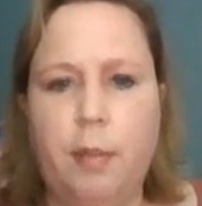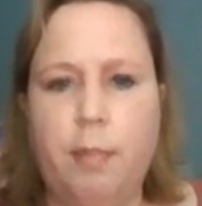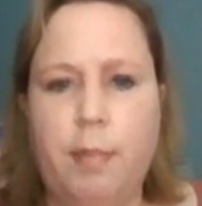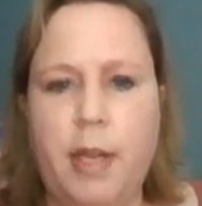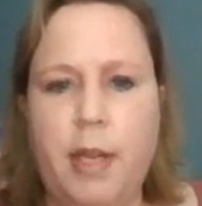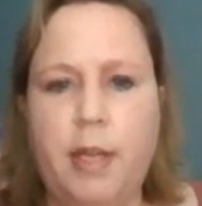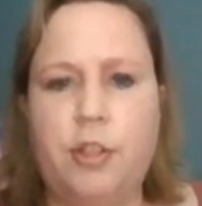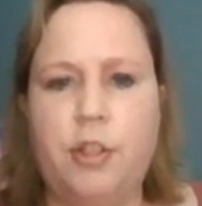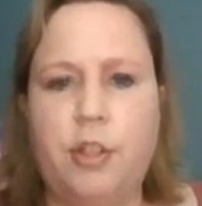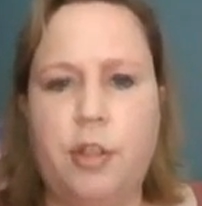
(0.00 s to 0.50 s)

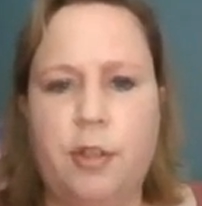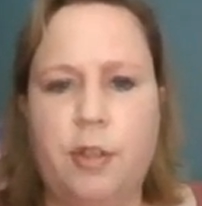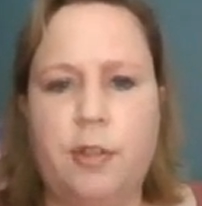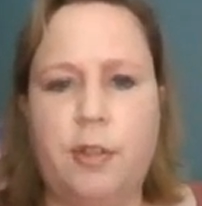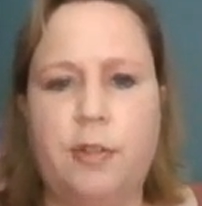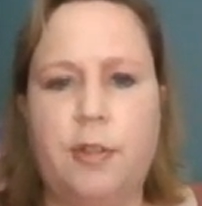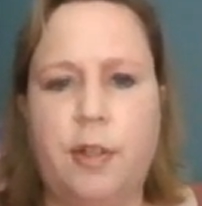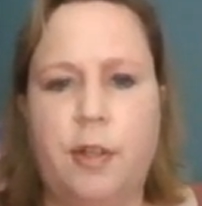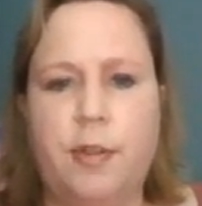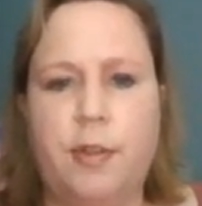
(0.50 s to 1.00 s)
make sure, as
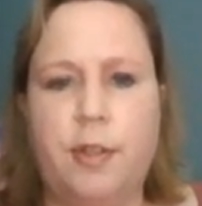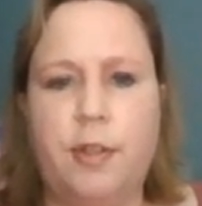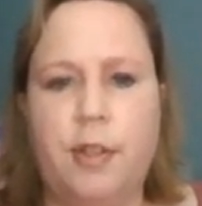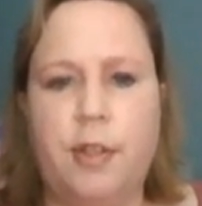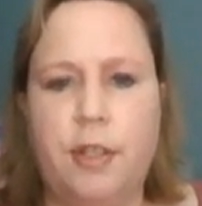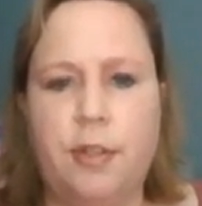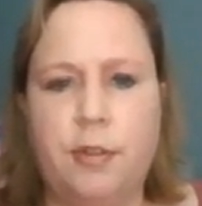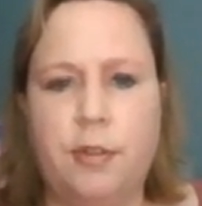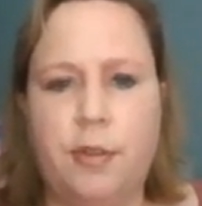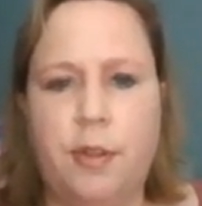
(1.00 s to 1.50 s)
I said, that
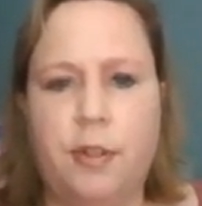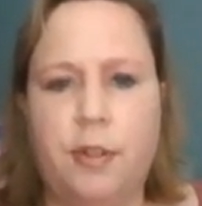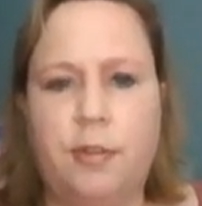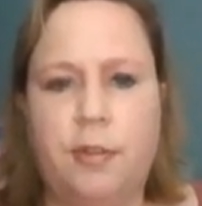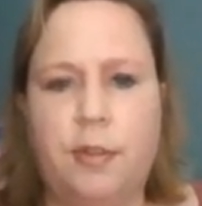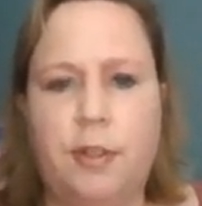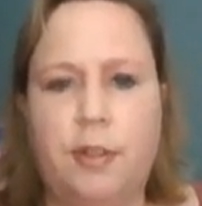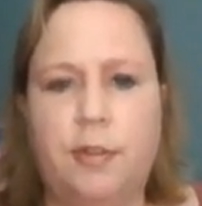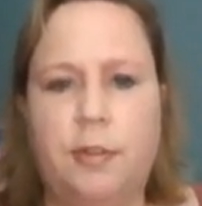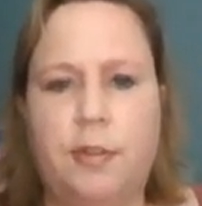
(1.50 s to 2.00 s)
these are
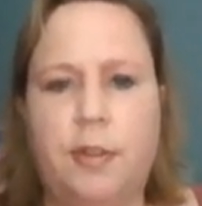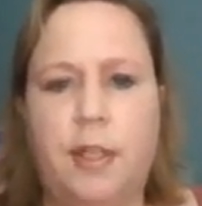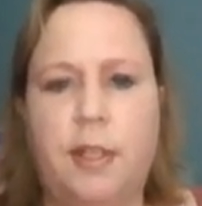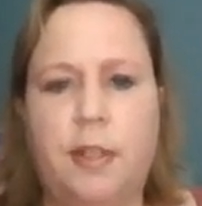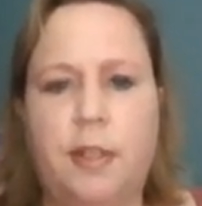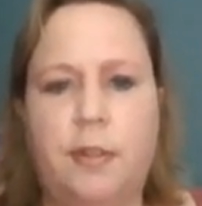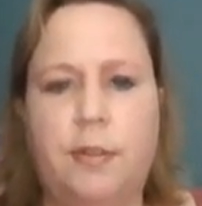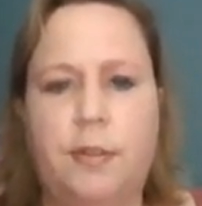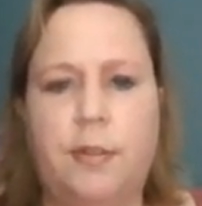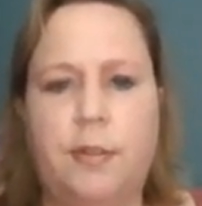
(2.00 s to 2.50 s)
these
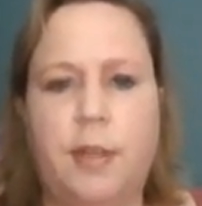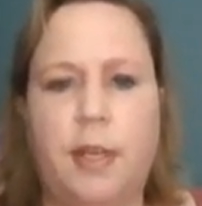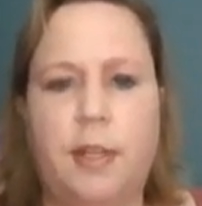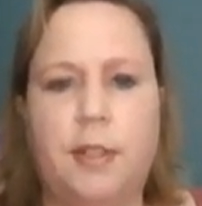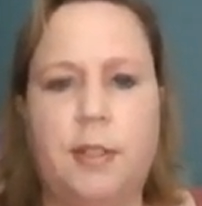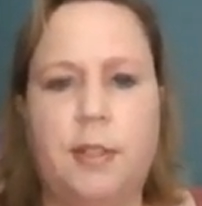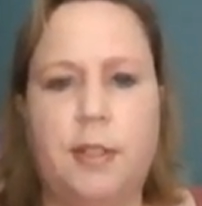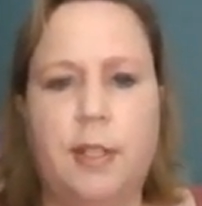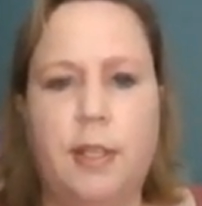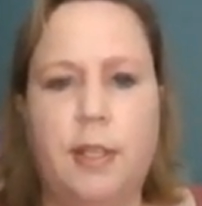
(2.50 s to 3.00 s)
things
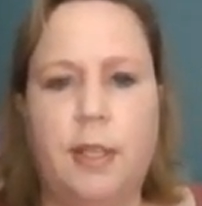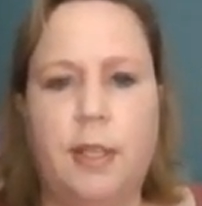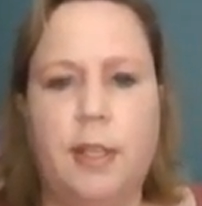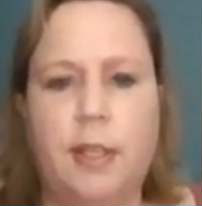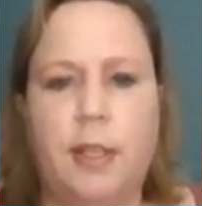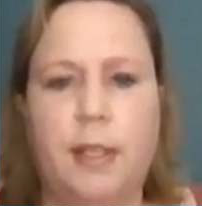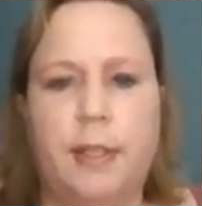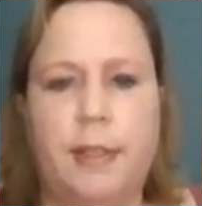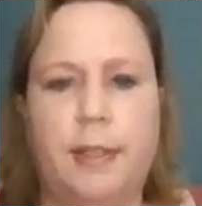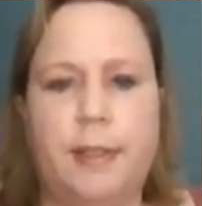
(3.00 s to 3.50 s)
that
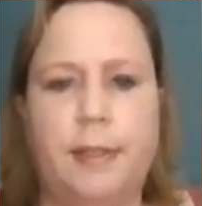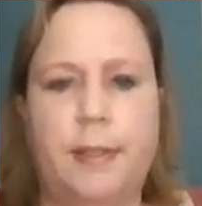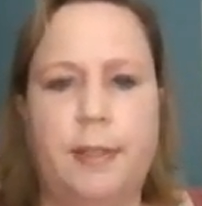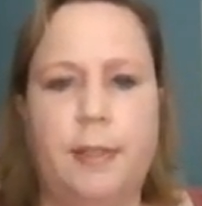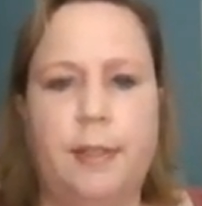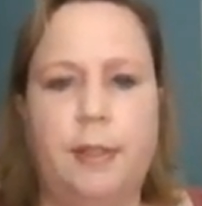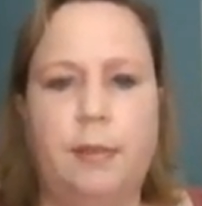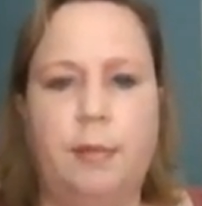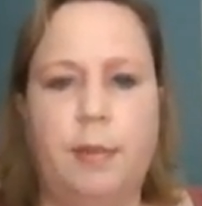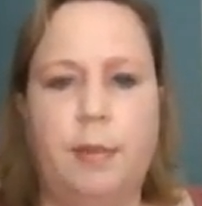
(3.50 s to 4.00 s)

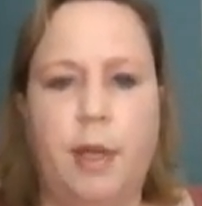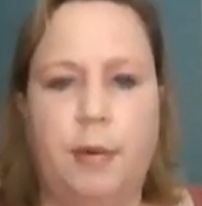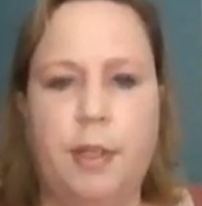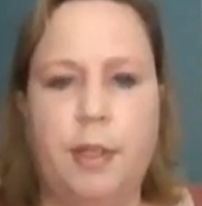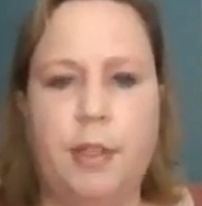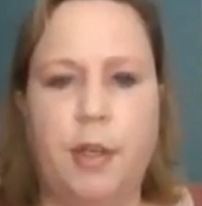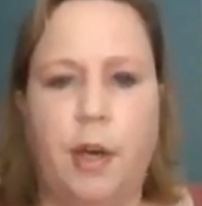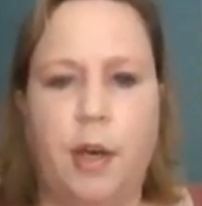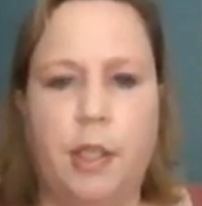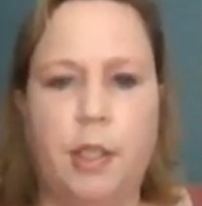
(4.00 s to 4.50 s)
we
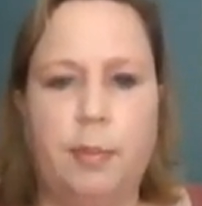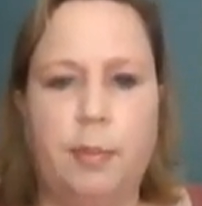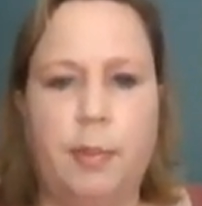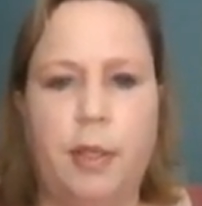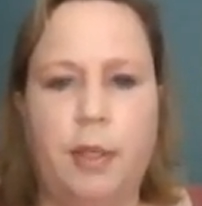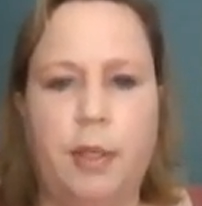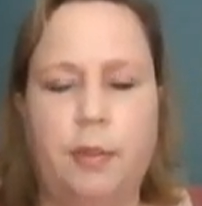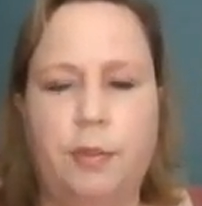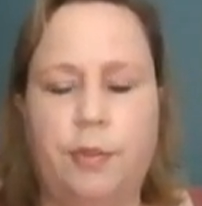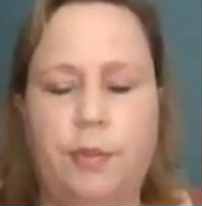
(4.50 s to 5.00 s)
already talked
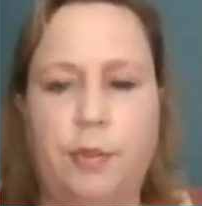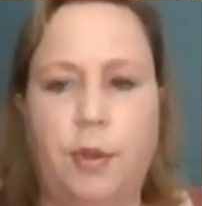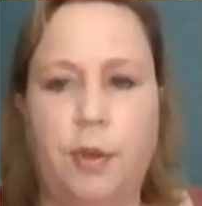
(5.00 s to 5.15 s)
about.